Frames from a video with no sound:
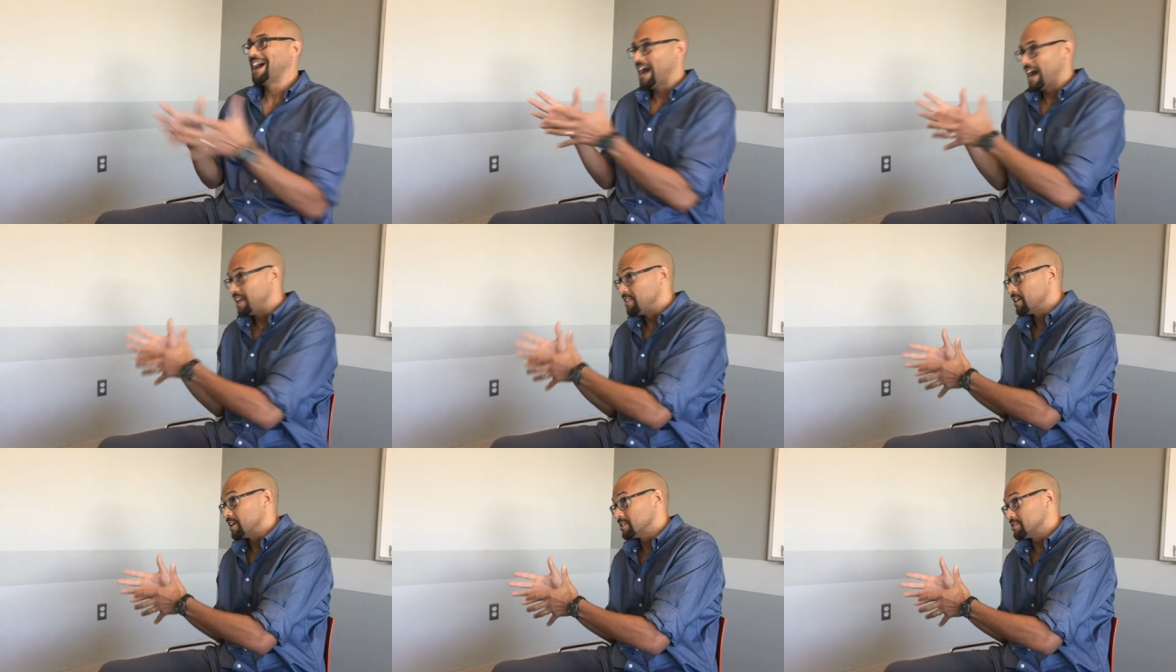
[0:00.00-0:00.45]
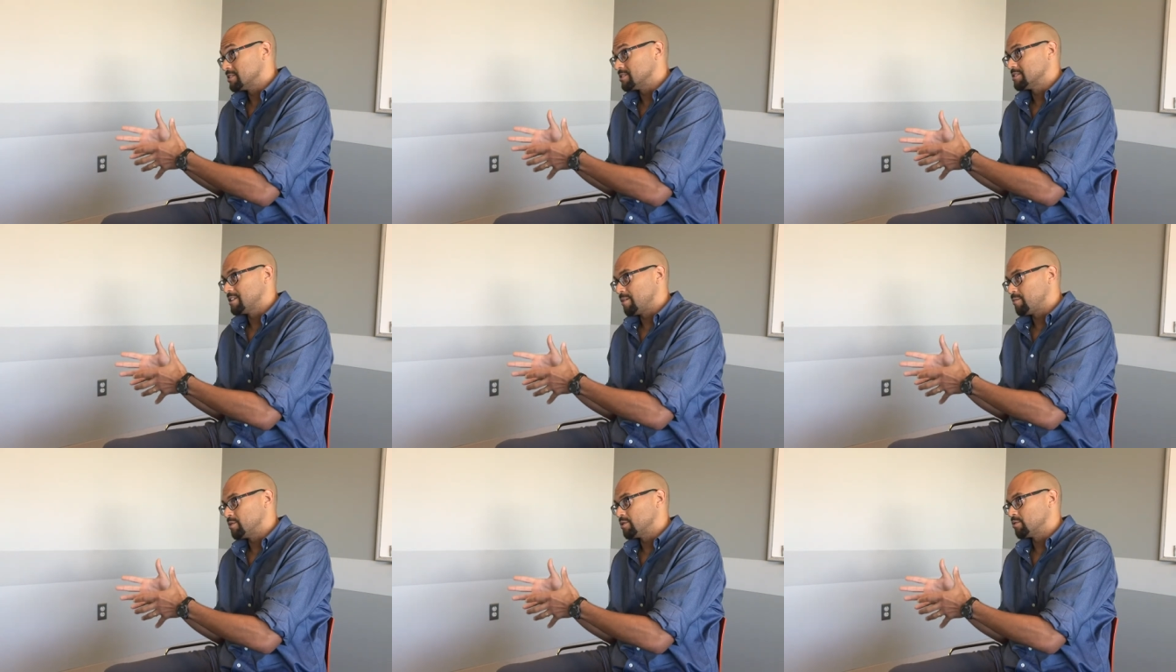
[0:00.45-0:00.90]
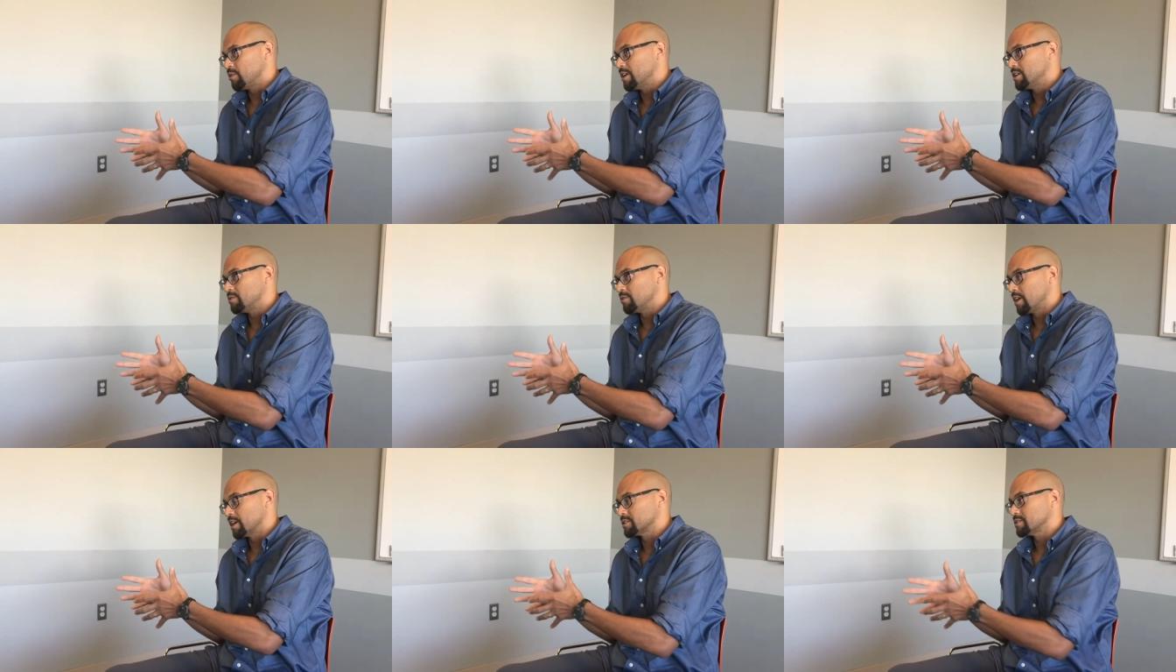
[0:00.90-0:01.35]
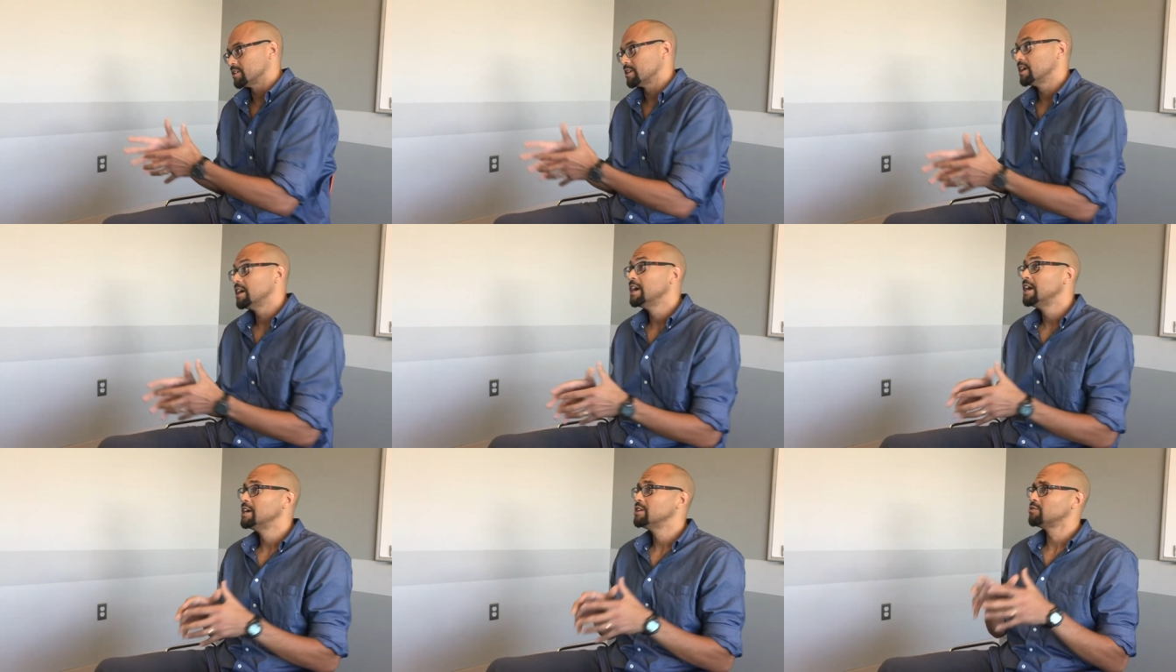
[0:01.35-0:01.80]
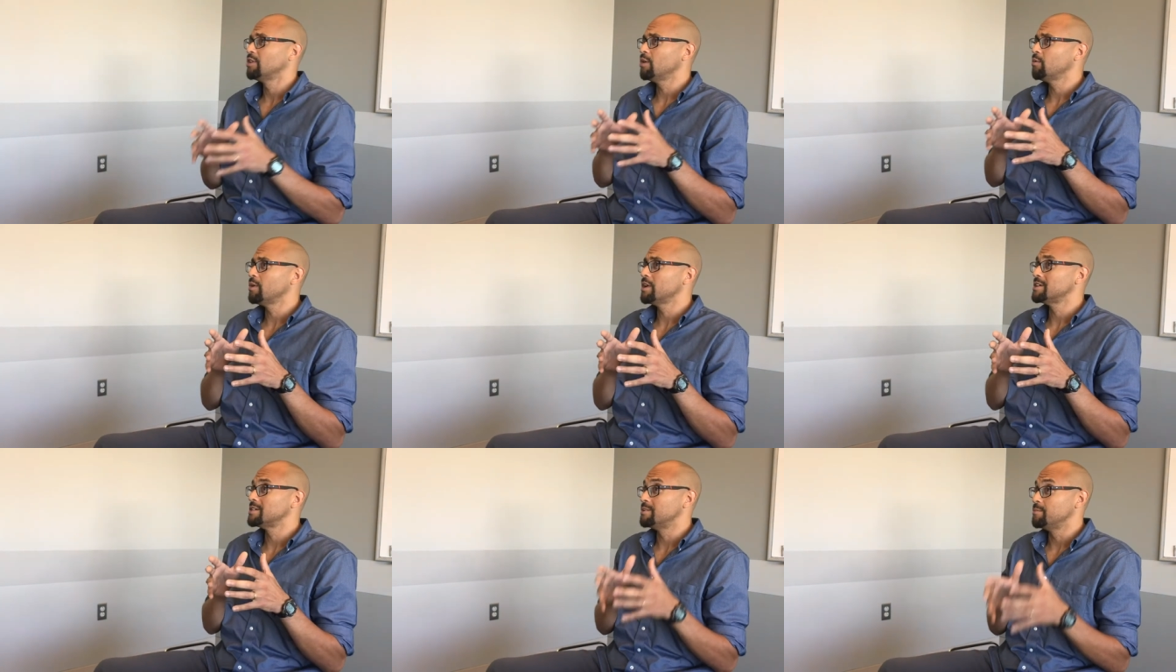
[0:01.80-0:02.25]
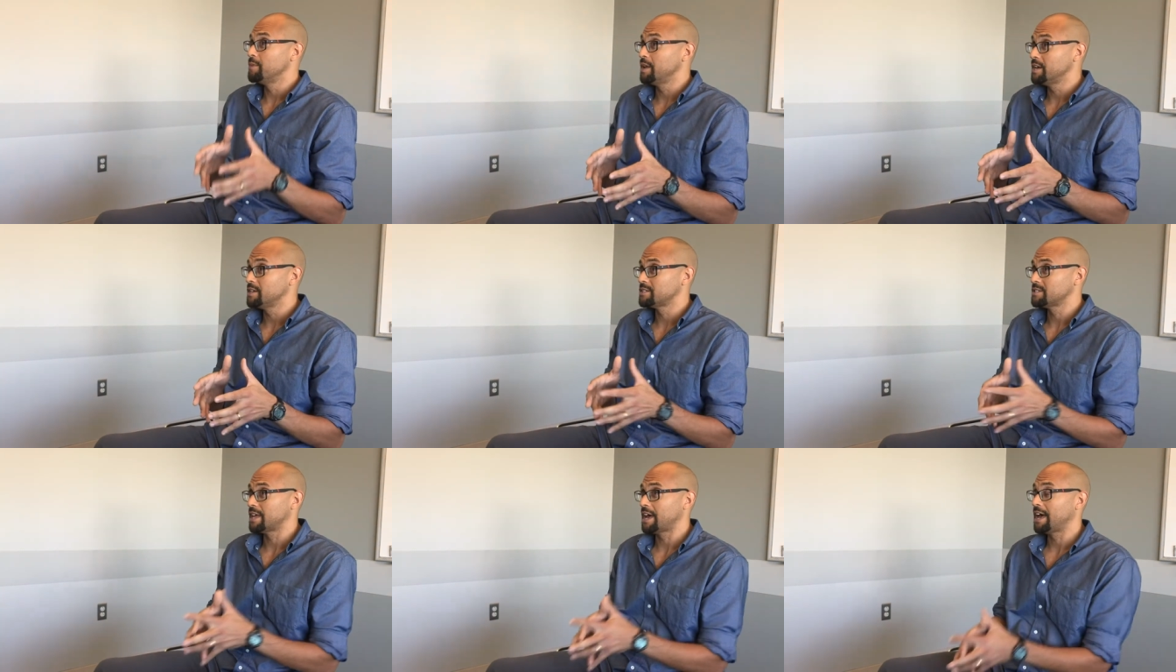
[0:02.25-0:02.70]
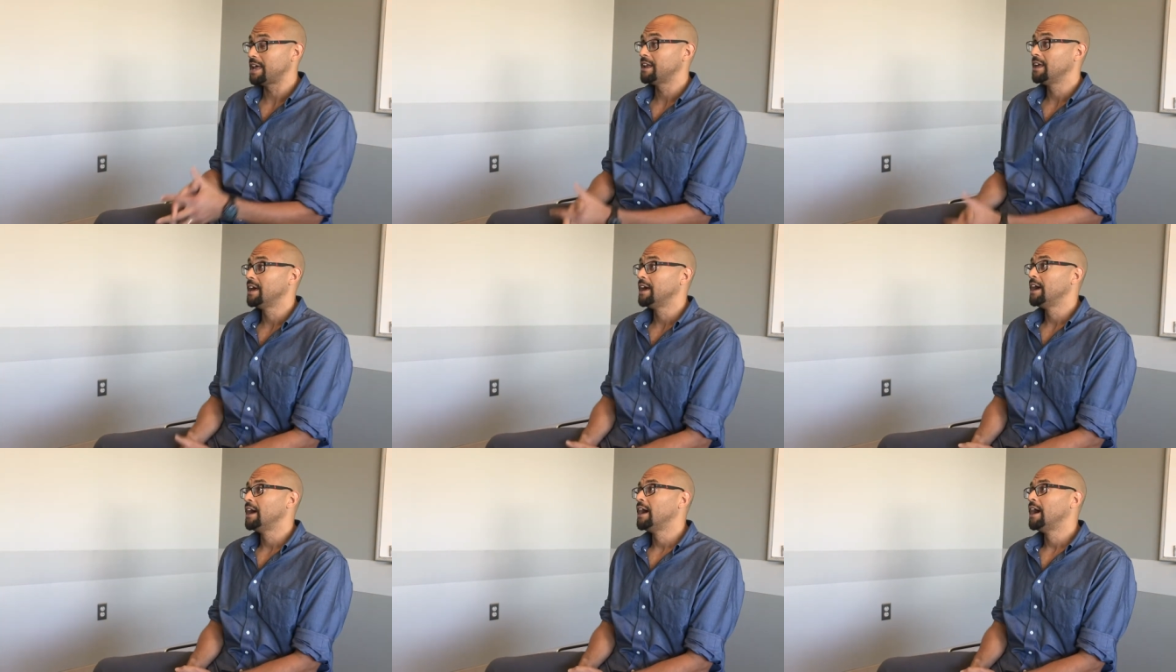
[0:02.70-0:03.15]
I think is a step in the right direction. So I don't want to diminish that.